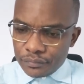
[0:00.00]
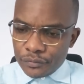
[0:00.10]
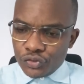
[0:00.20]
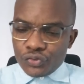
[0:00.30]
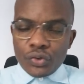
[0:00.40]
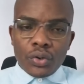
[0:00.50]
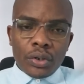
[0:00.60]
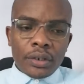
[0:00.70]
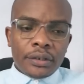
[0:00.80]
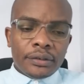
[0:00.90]

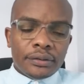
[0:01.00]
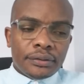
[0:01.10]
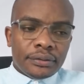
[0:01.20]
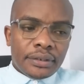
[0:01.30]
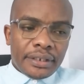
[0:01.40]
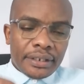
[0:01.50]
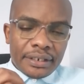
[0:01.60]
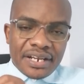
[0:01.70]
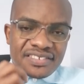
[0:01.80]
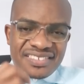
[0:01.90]
Saul
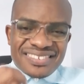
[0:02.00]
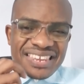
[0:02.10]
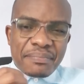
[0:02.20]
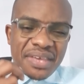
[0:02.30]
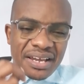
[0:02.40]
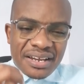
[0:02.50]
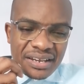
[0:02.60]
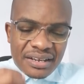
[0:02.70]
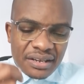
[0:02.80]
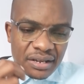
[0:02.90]
had a systemic
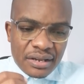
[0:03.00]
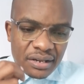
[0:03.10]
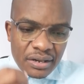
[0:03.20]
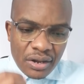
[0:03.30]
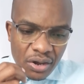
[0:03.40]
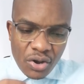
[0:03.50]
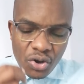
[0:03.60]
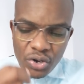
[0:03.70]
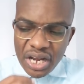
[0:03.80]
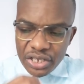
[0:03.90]

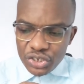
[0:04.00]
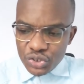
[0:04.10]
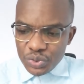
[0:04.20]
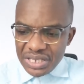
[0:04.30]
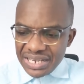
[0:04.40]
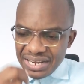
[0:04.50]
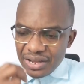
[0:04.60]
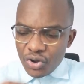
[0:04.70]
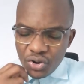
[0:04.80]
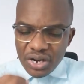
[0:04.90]
honor issue. He had a
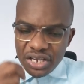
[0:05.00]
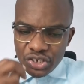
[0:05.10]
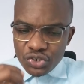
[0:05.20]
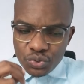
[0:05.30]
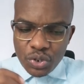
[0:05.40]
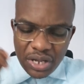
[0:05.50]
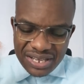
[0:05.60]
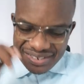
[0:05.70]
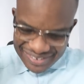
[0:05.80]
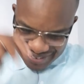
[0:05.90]
honor issue
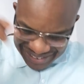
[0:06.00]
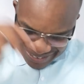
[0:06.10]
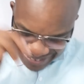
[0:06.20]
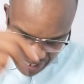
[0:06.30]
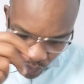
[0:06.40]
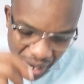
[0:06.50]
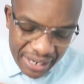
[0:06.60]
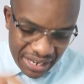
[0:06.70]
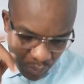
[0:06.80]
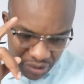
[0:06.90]
since day one,
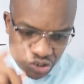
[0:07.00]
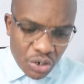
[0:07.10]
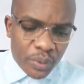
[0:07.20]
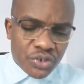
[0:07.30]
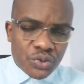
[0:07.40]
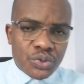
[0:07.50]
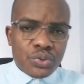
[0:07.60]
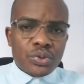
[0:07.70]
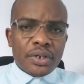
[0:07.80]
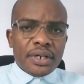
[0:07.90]
and I will show it to
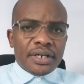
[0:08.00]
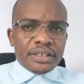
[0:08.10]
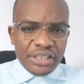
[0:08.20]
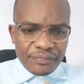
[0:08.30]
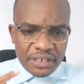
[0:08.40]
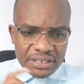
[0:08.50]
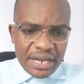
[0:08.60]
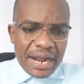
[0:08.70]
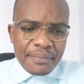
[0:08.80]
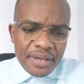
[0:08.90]
you even in
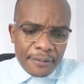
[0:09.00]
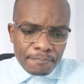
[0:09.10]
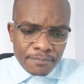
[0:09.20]
the coming